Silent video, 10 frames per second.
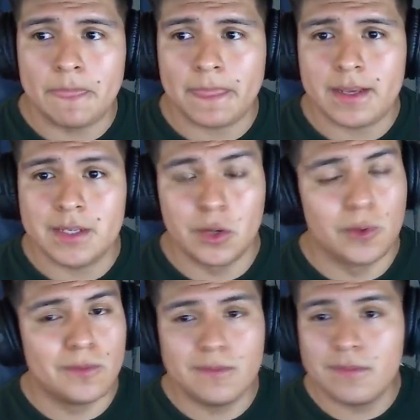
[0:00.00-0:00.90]

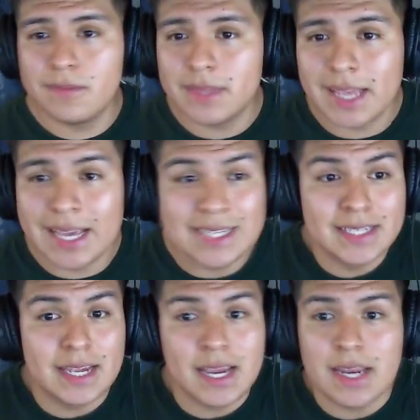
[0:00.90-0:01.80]
So it's
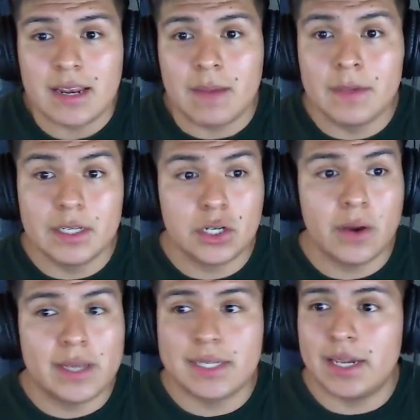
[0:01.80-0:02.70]
insane. I mean,
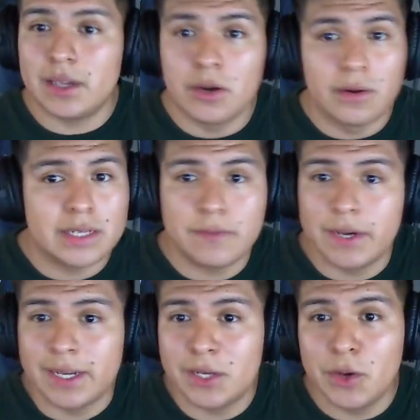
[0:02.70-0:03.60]
Shohei's like, let's
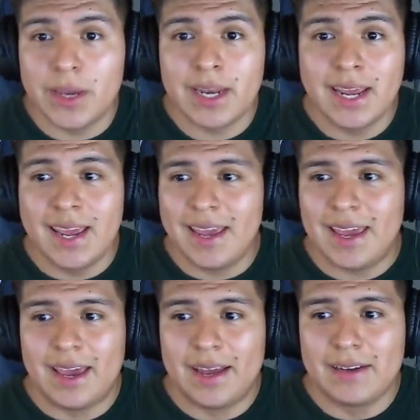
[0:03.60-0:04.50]
fucking do it,
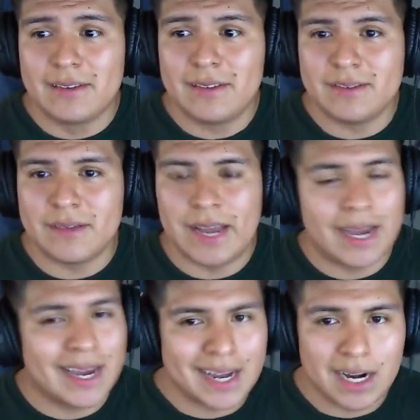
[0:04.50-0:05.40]
and
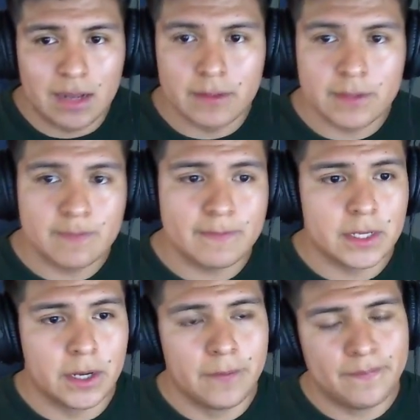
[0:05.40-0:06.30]
I gotta love it.
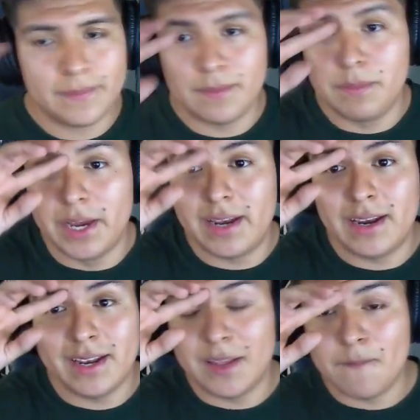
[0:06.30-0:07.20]
So,
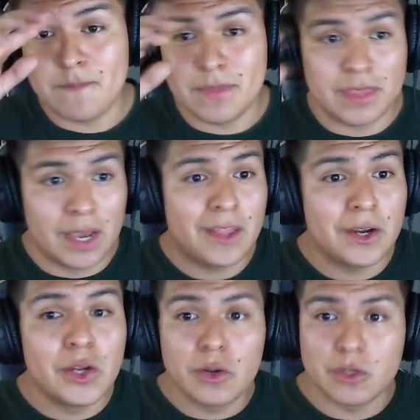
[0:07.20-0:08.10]
but the other
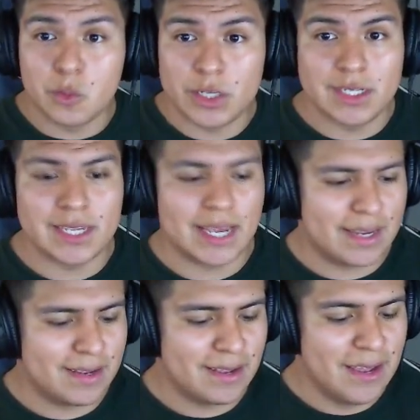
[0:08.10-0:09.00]
news, which is
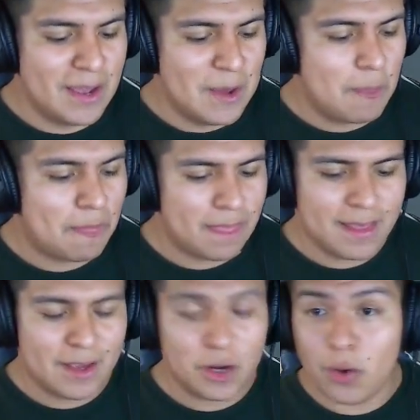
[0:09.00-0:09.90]
like
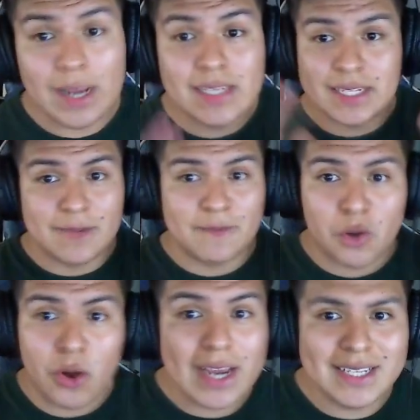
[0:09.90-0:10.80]
crazy,
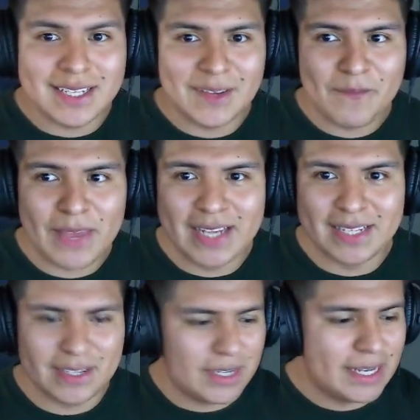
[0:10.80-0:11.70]

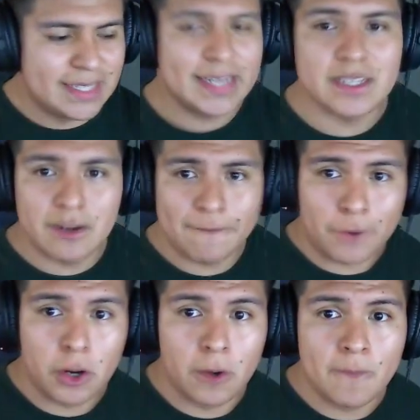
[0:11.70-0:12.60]
is he takes a
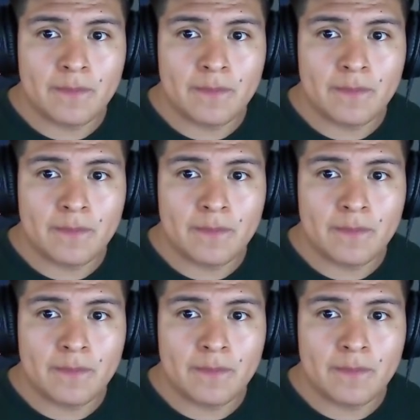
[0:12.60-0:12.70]
deferral.